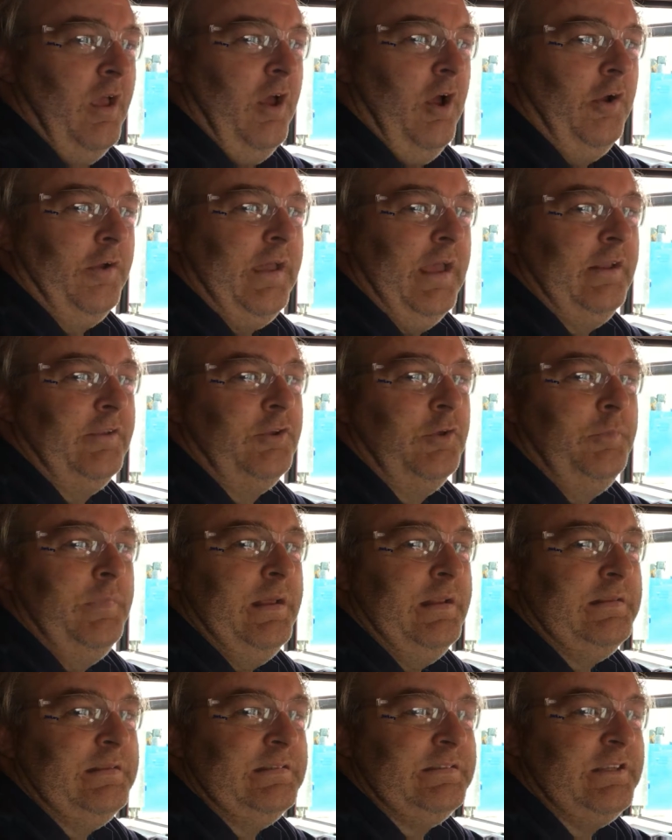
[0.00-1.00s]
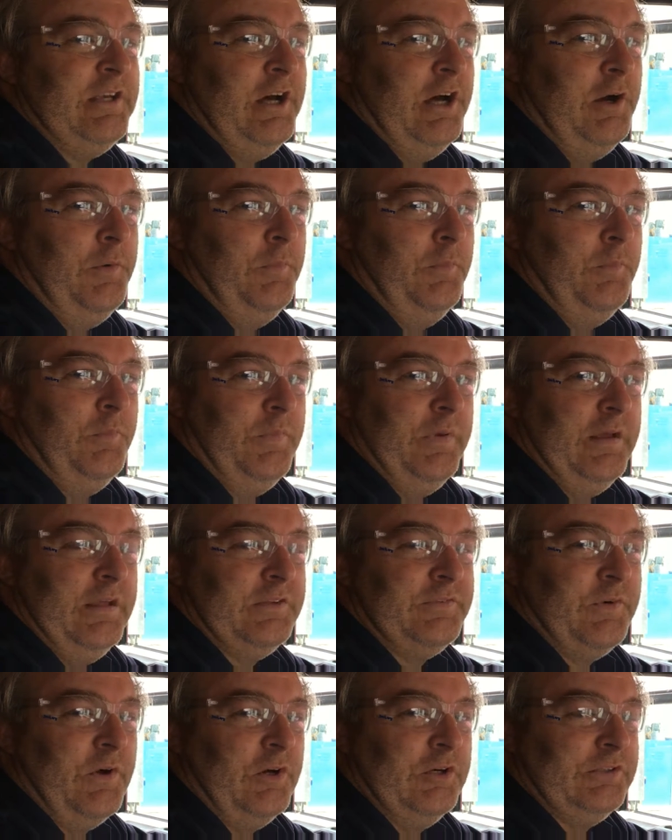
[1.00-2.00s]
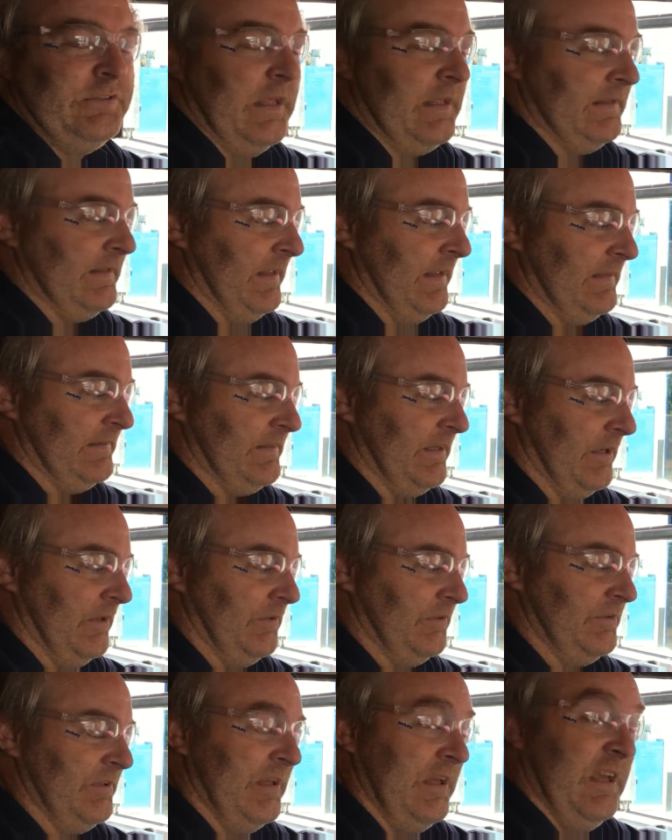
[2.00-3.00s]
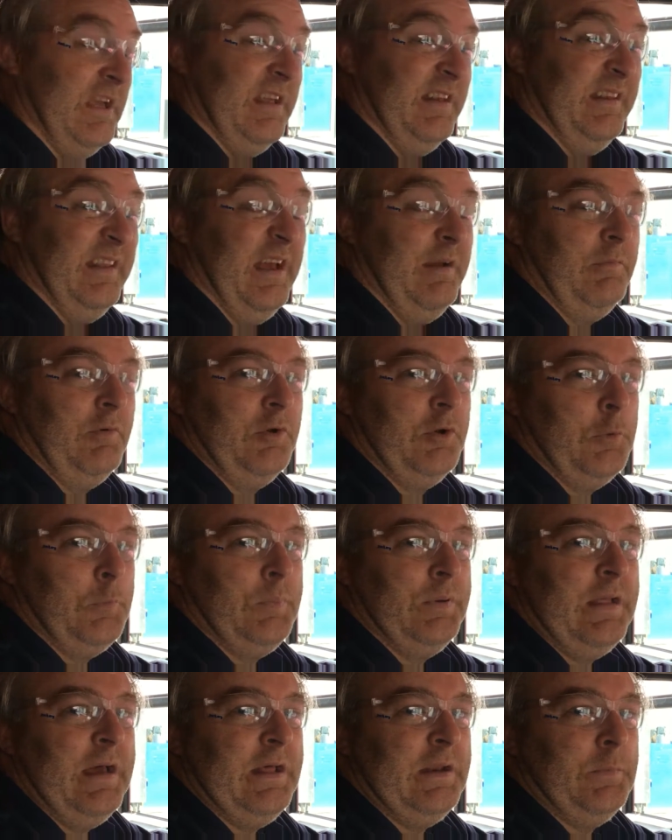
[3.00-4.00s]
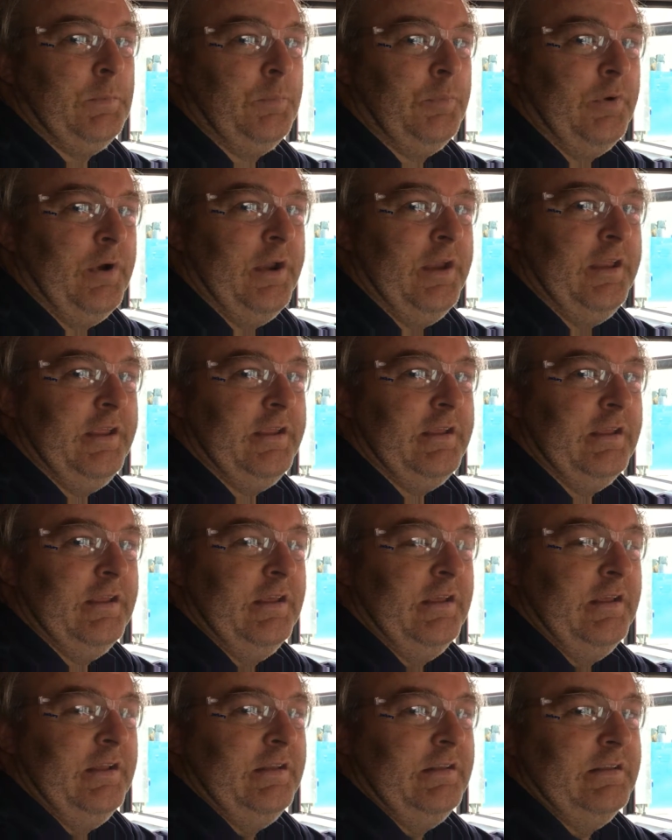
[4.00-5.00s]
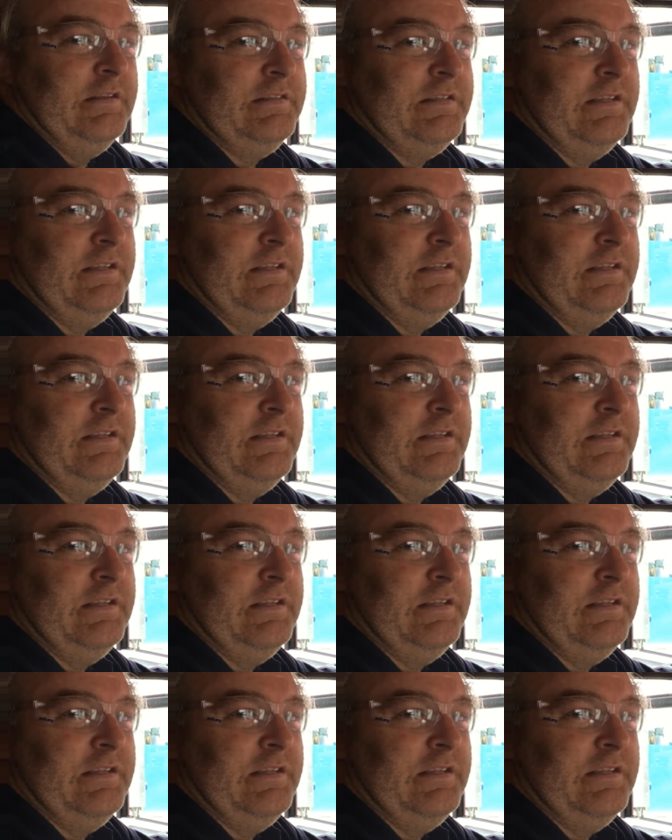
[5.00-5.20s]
to. Okay, 2 minutes is up as far as that test goes. Now I'm going to apply the brake to